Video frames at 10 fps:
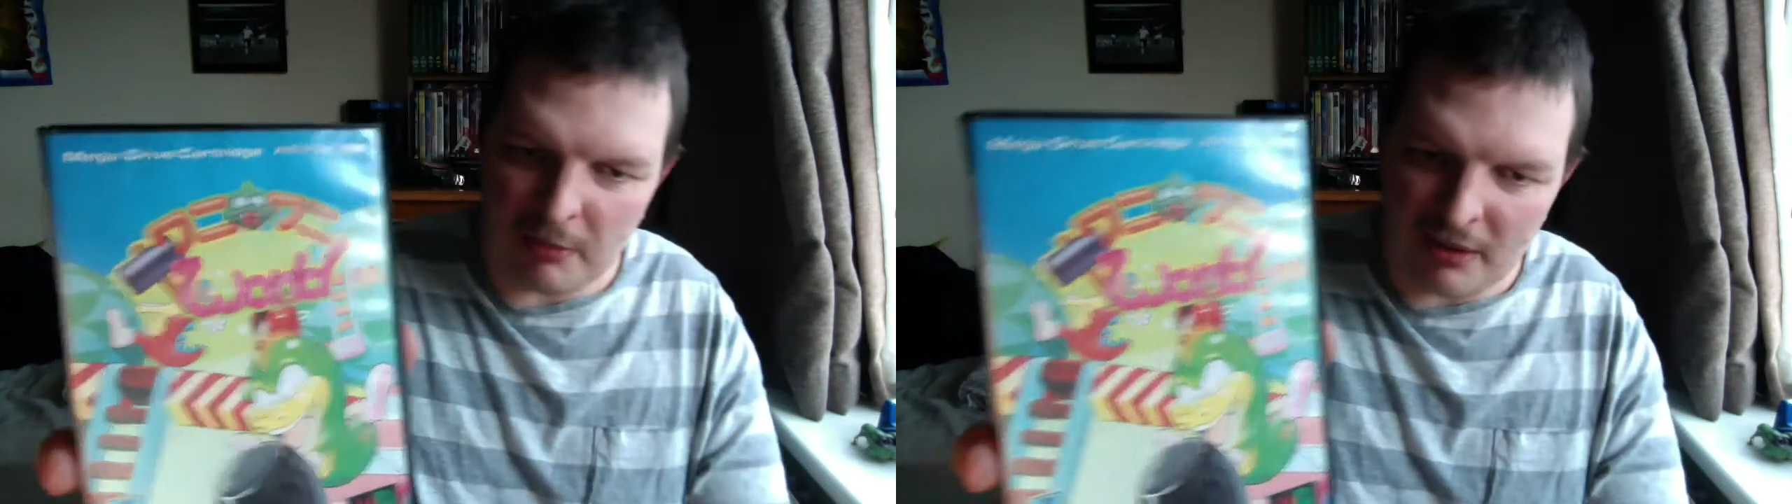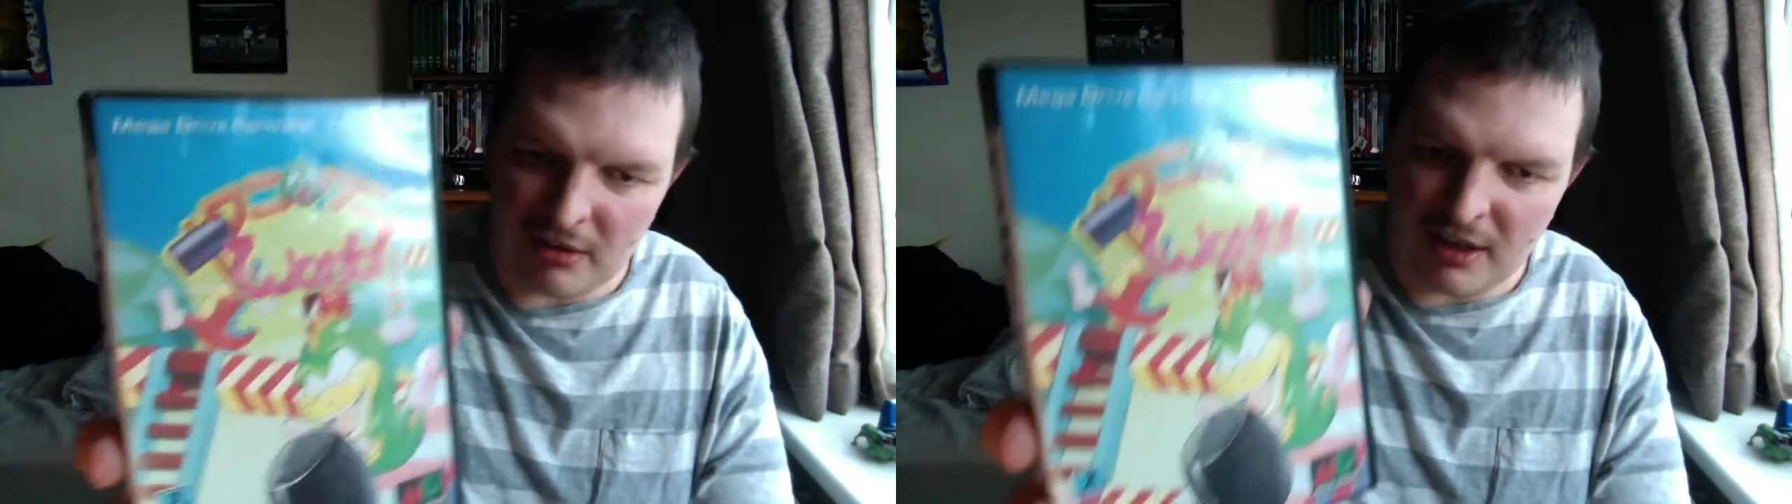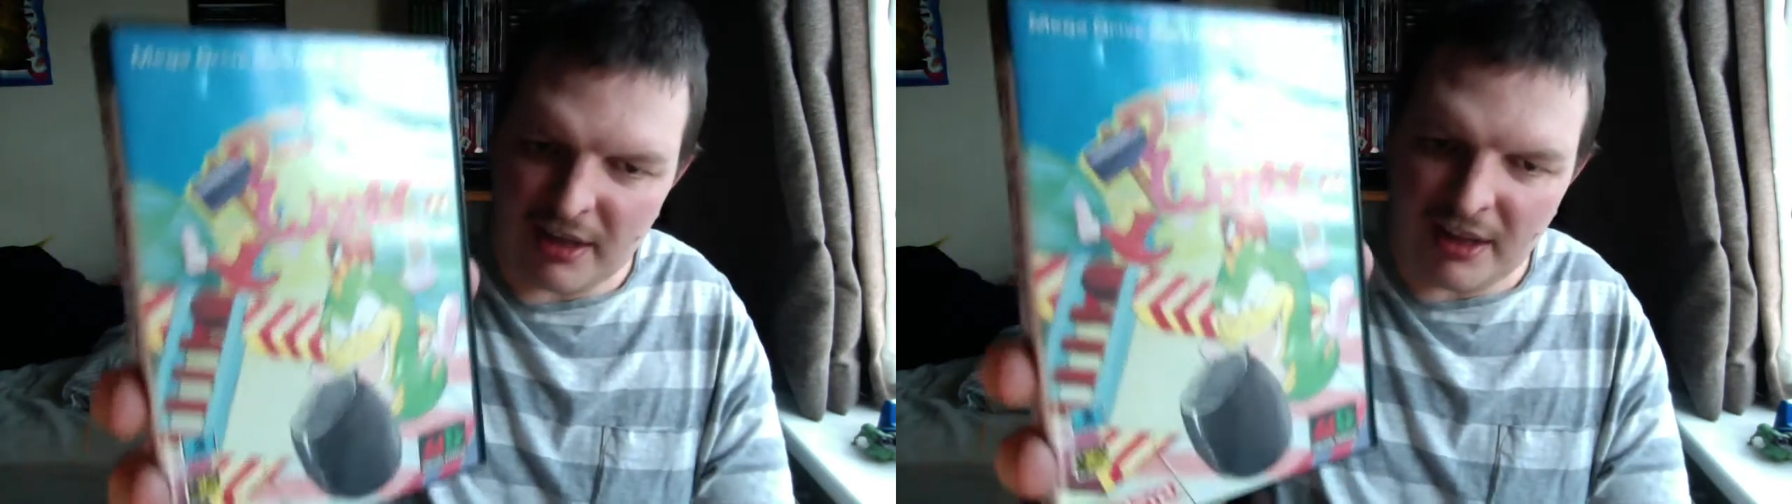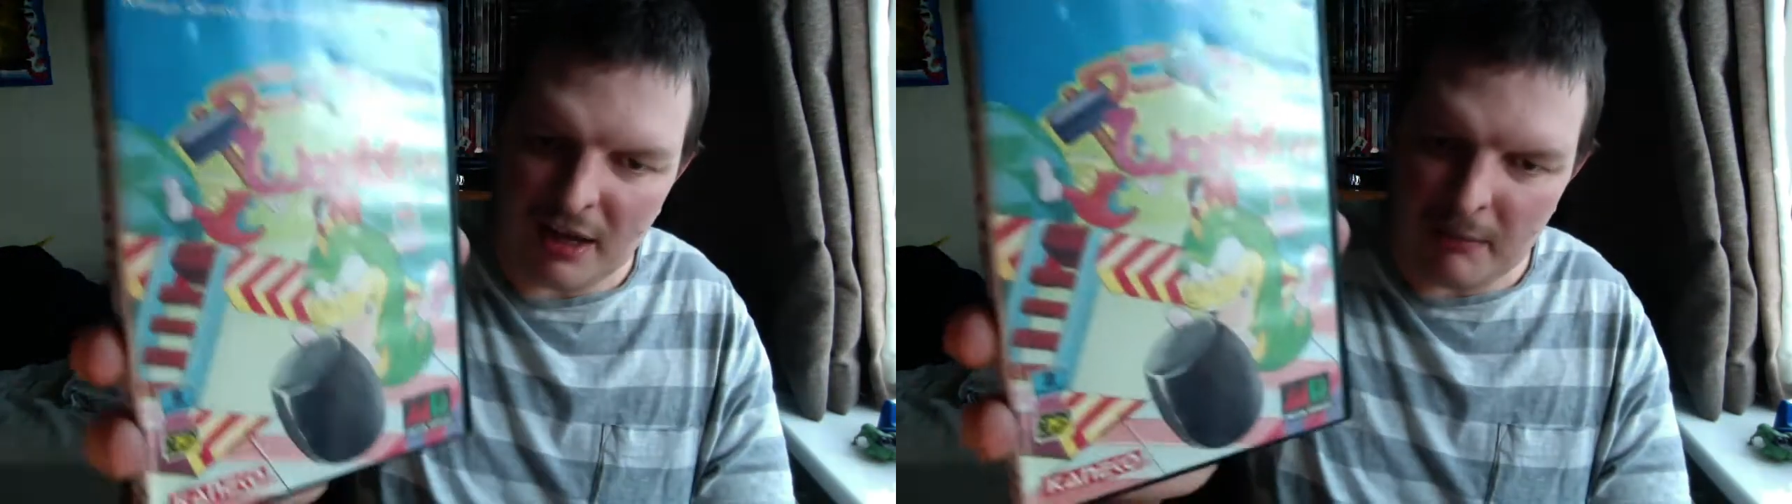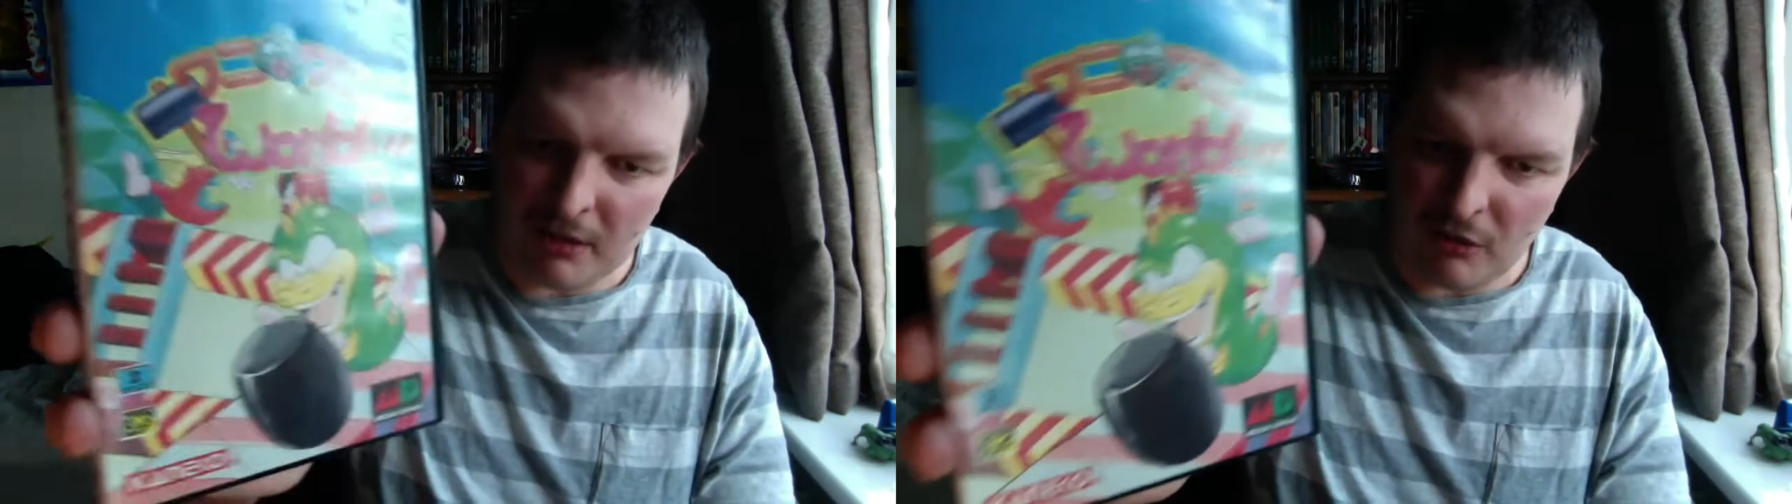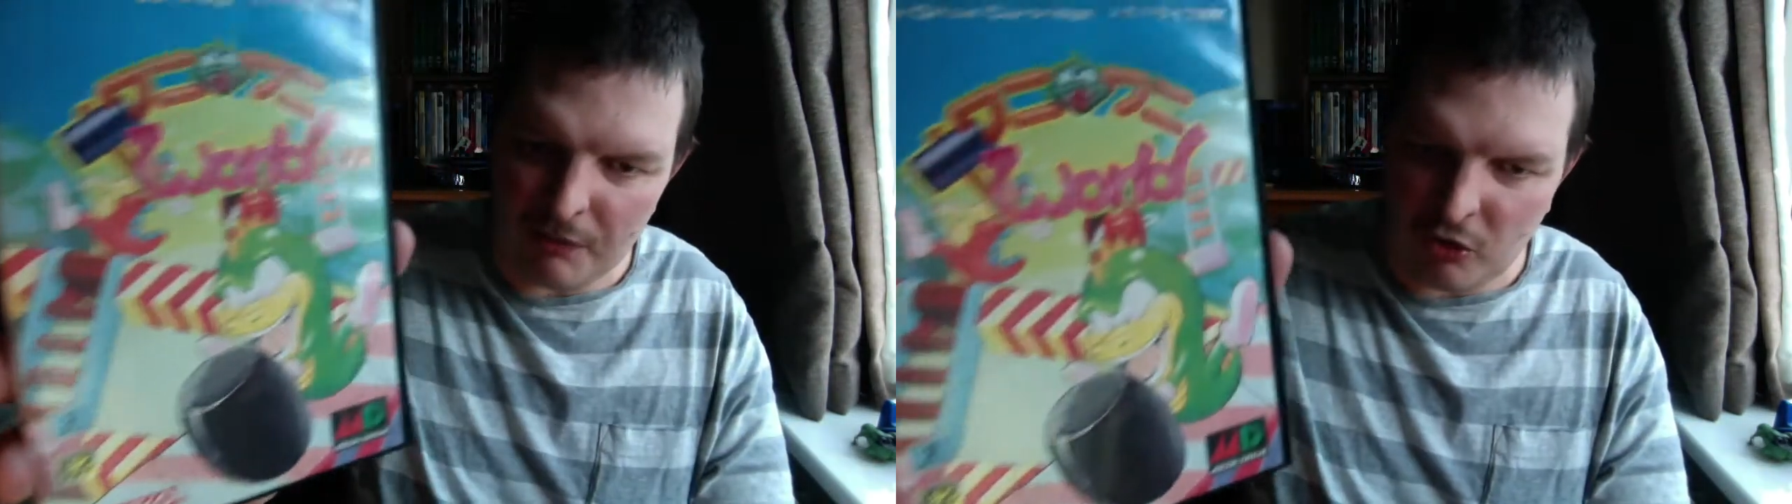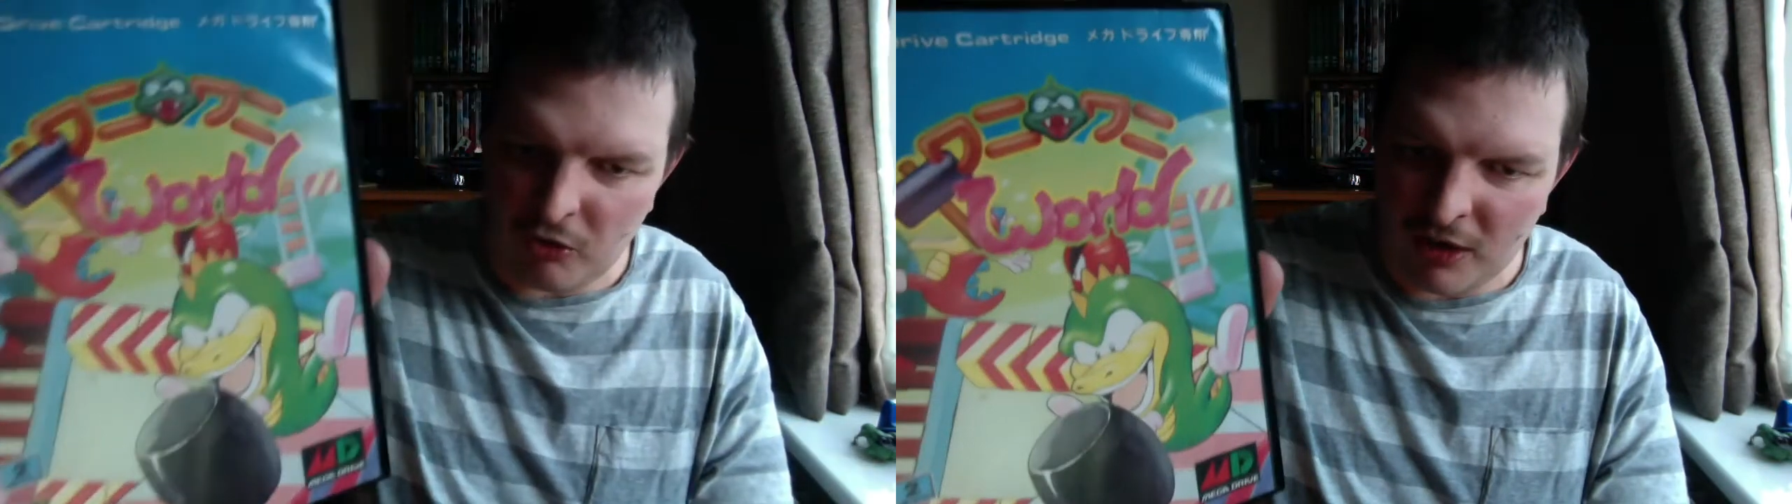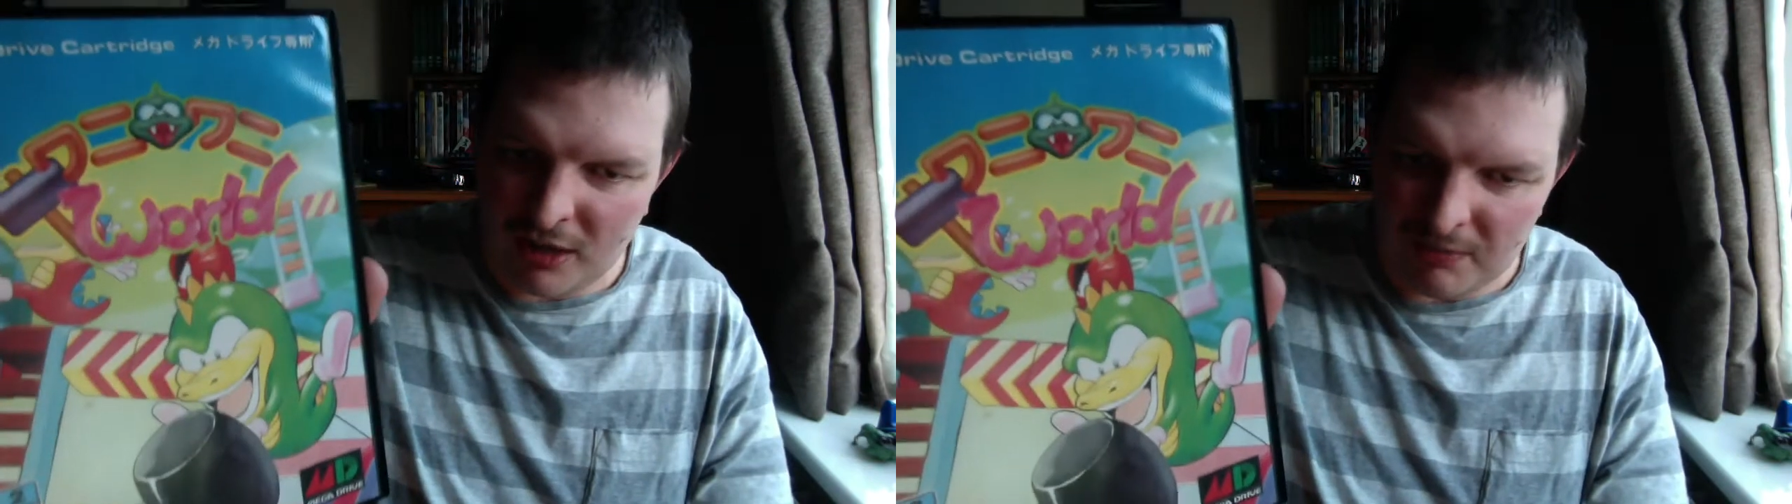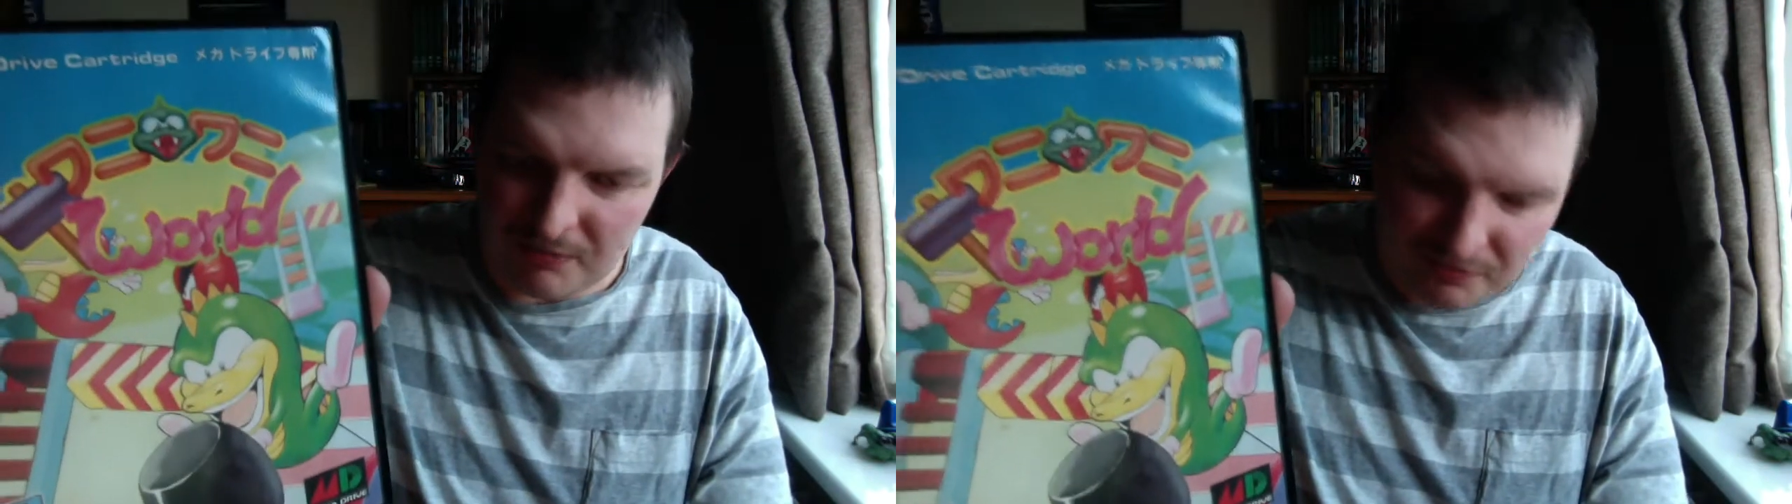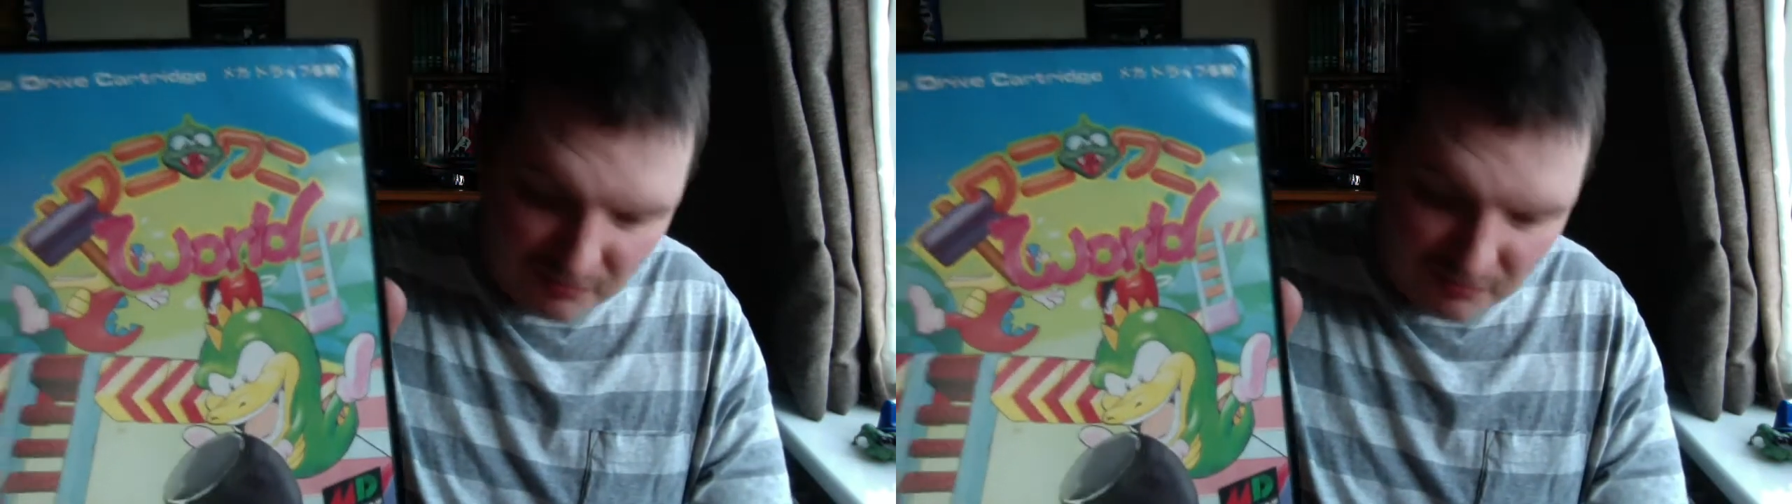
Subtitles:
to basically clear the enemies off the screen